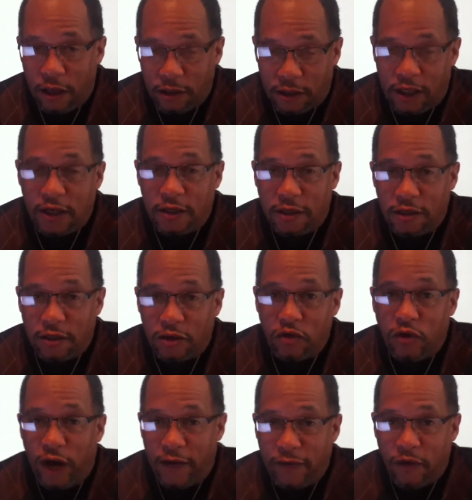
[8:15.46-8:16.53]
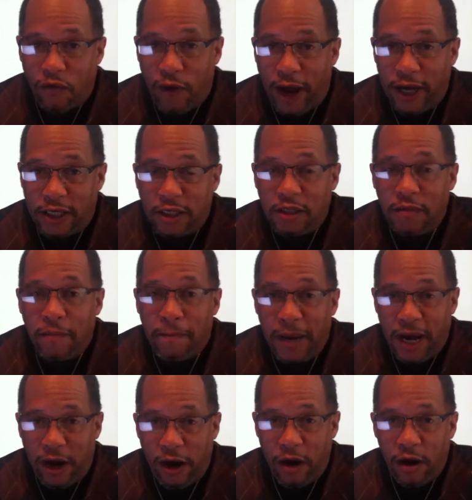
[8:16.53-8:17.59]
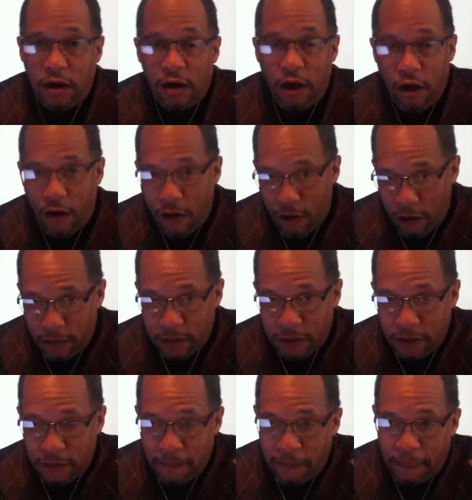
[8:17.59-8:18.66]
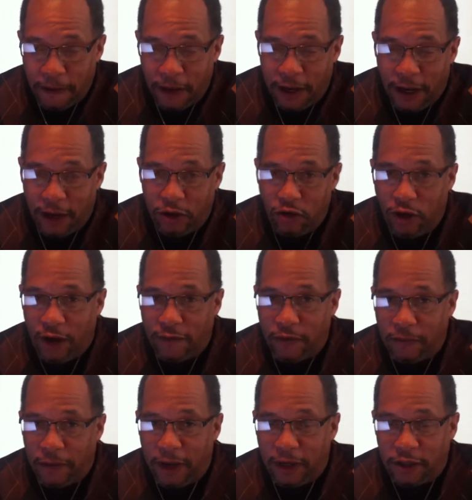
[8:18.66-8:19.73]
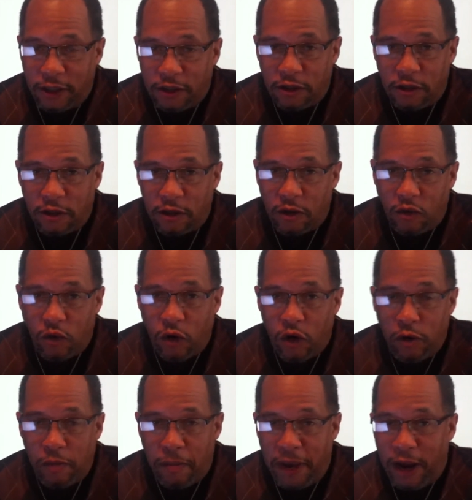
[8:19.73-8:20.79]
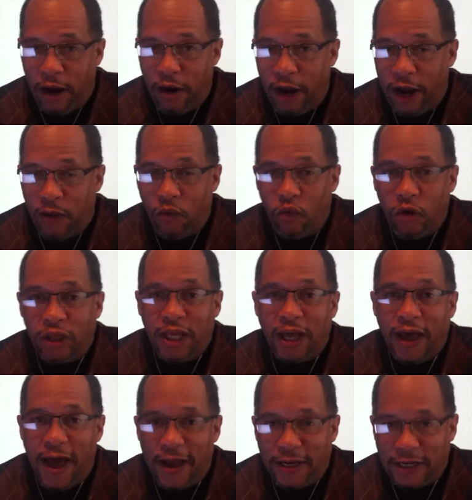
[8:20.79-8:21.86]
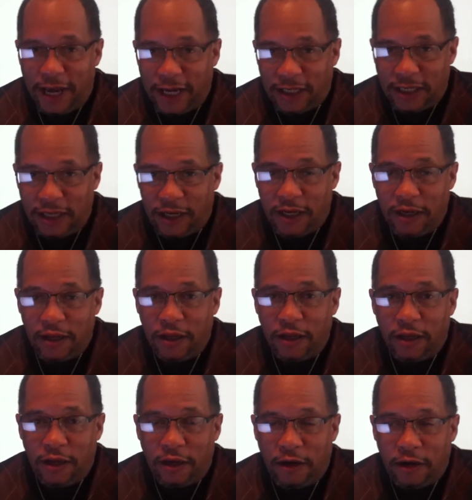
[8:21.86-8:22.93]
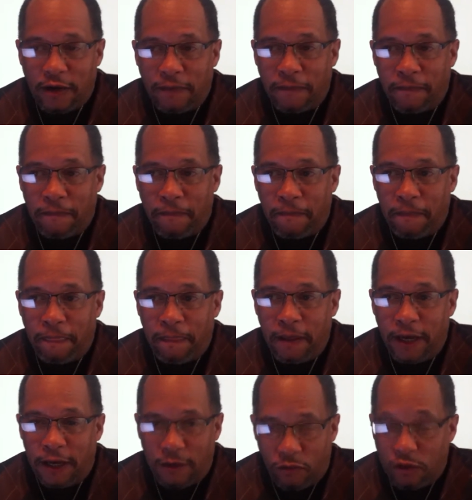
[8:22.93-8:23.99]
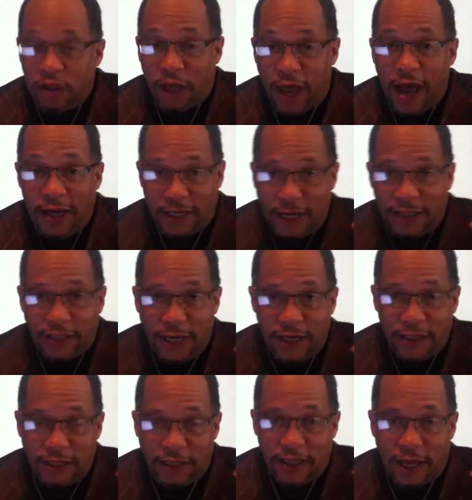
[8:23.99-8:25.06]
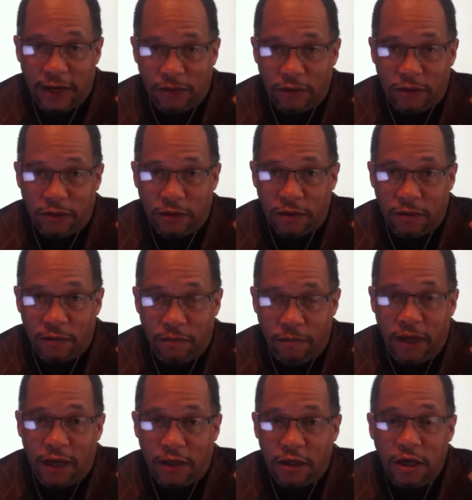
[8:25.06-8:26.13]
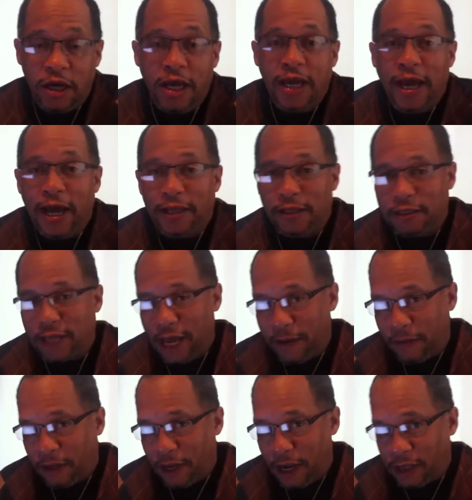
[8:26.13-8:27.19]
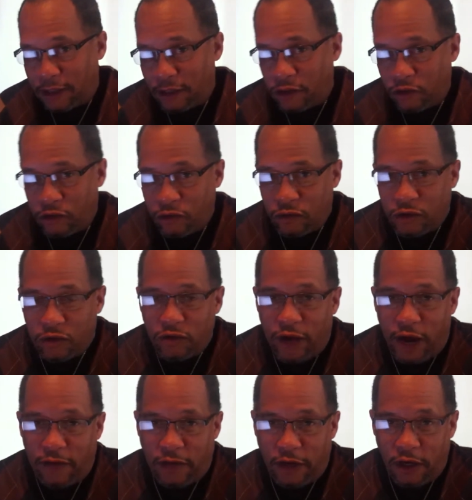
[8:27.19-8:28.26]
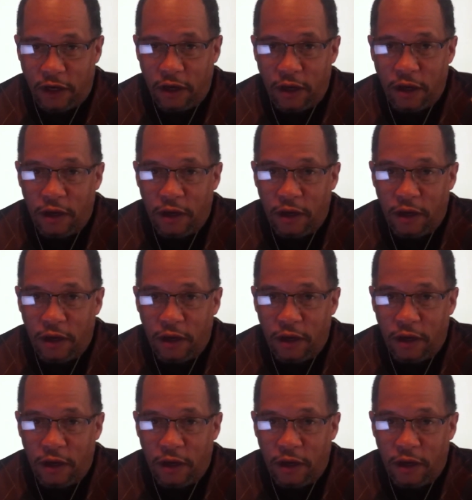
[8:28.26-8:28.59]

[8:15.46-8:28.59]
citizens do have the right to bear arms. Now, you have to pay attention to the word "bear" and what the context that it was meant at the time the Constitution was drafted.